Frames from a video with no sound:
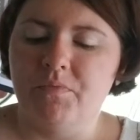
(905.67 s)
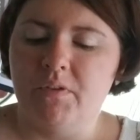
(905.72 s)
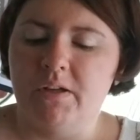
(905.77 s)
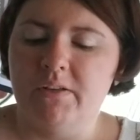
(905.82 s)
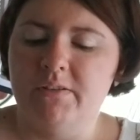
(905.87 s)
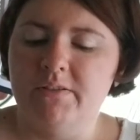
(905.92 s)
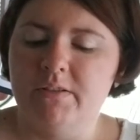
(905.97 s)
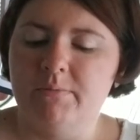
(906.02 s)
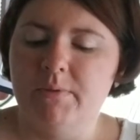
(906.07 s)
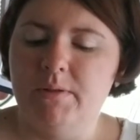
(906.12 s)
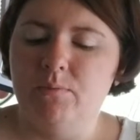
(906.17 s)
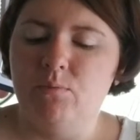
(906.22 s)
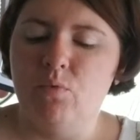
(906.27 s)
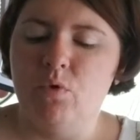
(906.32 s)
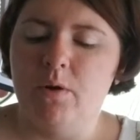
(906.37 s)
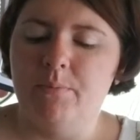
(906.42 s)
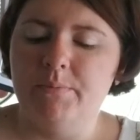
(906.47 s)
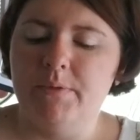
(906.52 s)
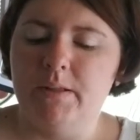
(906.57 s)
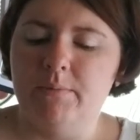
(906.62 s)
And this can be
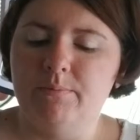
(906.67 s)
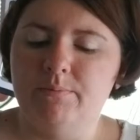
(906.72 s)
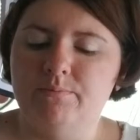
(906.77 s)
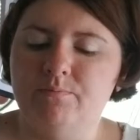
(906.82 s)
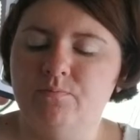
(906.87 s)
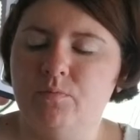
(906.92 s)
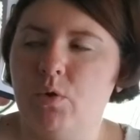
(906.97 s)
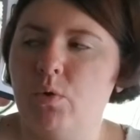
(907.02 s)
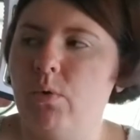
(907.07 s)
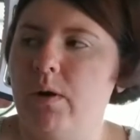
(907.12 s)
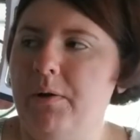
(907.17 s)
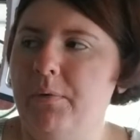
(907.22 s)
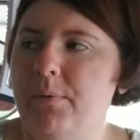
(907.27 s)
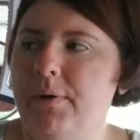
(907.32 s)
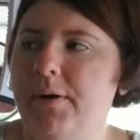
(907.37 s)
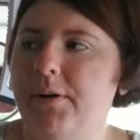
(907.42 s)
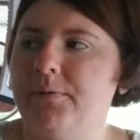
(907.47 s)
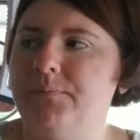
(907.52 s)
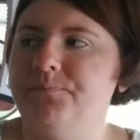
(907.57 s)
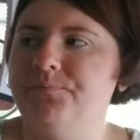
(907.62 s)
warmed up quite
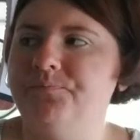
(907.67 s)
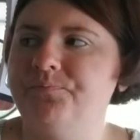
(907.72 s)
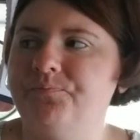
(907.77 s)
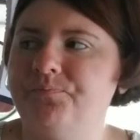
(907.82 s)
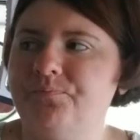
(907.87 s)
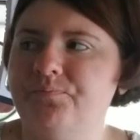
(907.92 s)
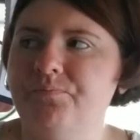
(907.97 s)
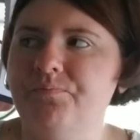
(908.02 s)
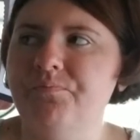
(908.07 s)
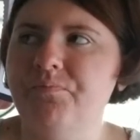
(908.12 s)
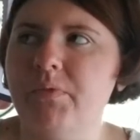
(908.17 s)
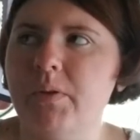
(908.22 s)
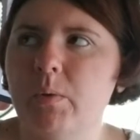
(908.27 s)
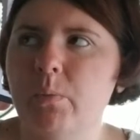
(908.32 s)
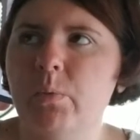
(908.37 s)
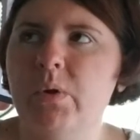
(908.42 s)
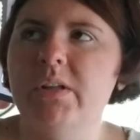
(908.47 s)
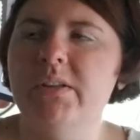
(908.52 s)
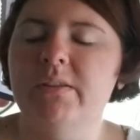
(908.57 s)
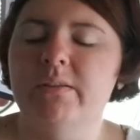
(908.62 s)
well
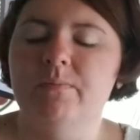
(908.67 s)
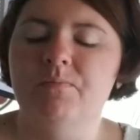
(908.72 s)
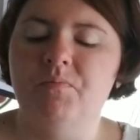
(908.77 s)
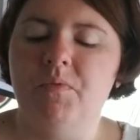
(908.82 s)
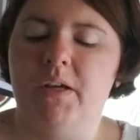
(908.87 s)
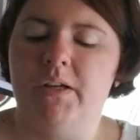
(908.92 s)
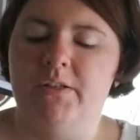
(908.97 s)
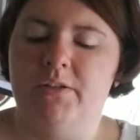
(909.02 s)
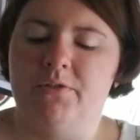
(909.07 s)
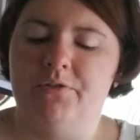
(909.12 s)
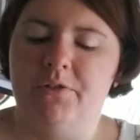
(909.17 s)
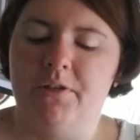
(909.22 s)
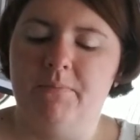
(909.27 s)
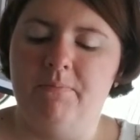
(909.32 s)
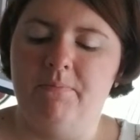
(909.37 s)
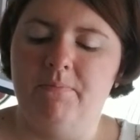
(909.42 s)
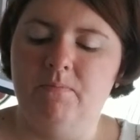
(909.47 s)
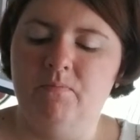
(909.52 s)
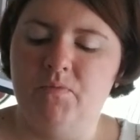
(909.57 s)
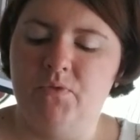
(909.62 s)
with ice
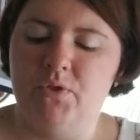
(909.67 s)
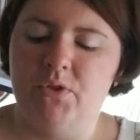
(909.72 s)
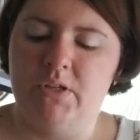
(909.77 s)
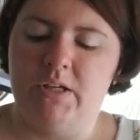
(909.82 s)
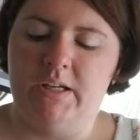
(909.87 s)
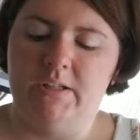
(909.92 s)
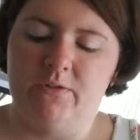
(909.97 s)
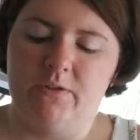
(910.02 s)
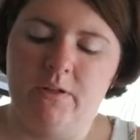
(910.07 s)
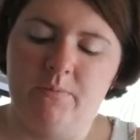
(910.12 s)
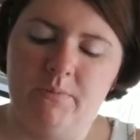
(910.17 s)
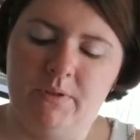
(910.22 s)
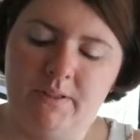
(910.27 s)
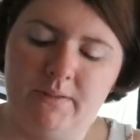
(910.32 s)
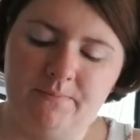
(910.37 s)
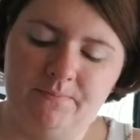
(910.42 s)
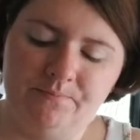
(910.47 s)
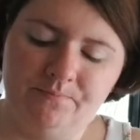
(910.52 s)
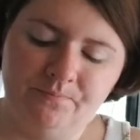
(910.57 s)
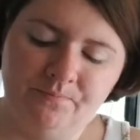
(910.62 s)
cream, so the ice cream
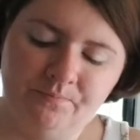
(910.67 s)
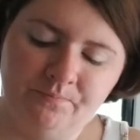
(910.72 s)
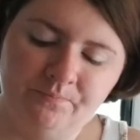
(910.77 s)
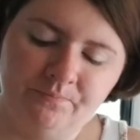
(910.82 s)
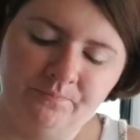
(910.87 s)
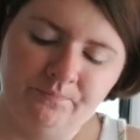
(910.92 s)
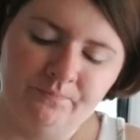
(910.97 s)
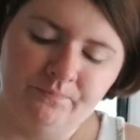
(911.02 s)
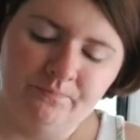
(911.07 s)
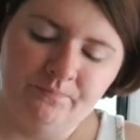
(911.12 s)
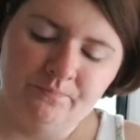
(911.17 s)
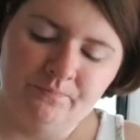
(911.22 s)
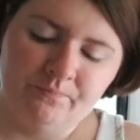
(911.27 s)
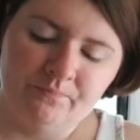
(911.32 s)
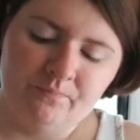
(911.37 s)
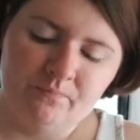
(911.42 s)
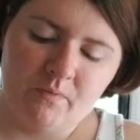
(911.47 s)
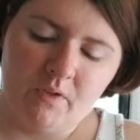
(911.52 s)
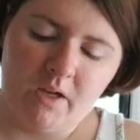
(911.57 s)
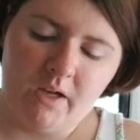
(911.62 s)
can
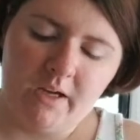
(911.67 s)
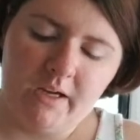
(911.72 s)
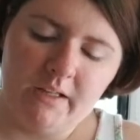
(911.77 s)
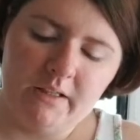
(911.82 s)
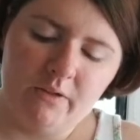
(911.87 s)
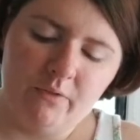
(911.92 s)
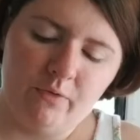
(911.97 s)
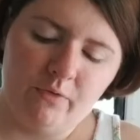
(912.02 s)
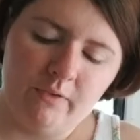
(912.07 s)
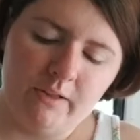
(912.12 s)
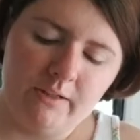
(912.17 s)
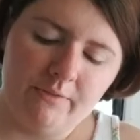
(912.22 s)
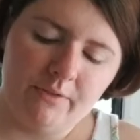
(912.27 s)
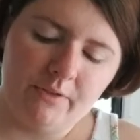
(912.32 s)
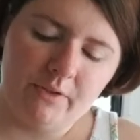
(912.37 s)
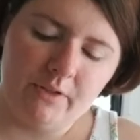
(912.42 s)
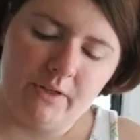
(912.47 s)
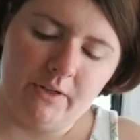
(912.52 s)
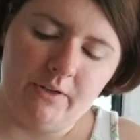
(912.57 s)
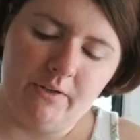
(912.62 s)
hide the
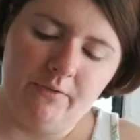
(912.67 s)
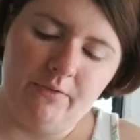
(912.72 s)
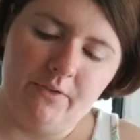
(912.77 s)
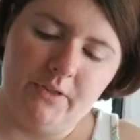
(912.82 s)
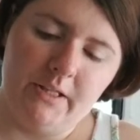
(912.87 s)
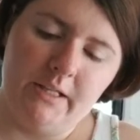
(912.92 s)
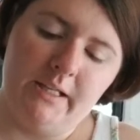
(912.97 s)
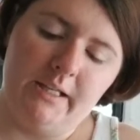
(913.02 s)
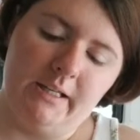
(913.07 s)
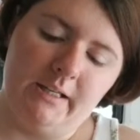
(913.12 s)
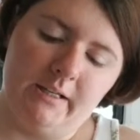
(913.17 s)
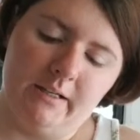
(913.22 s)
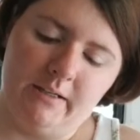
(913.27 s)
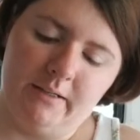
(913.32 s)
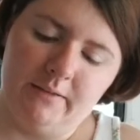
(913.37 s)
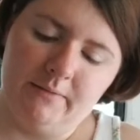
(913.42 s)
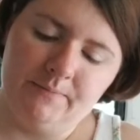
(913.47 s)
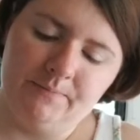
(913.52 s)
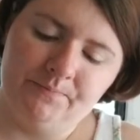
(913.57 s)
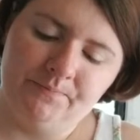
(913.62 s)
flavor of
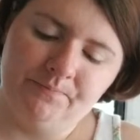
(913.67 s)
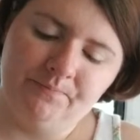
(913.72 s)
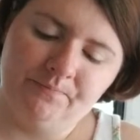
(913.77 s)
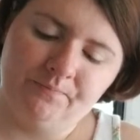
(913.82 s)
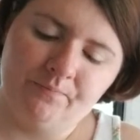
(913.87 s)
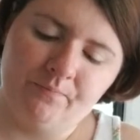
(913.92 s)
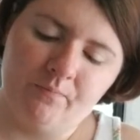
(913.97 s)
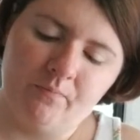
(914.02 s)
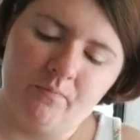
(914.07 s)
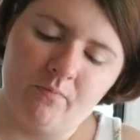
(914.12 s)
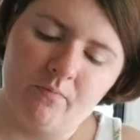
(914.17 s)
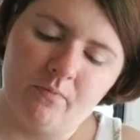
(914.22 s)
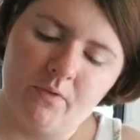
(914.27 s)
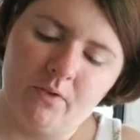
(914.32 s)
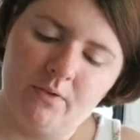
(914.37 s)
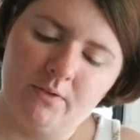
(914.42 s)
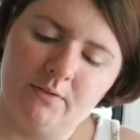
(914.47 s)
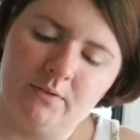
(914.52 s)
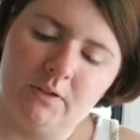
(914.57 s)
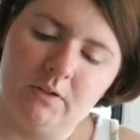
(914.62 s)
the
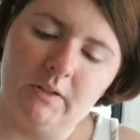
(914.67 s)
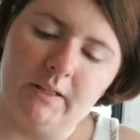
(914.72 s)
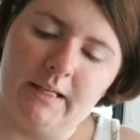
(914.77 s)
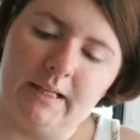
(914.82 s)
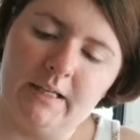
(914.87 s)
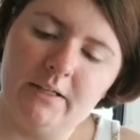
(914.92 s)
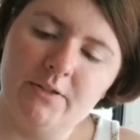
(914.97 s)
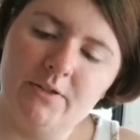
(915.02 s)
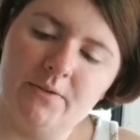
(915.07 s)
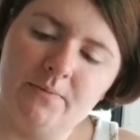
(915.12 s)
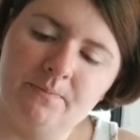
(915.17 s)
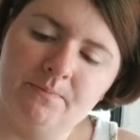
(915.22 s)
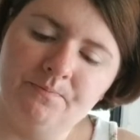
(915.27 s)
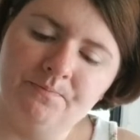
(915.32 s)
glaze.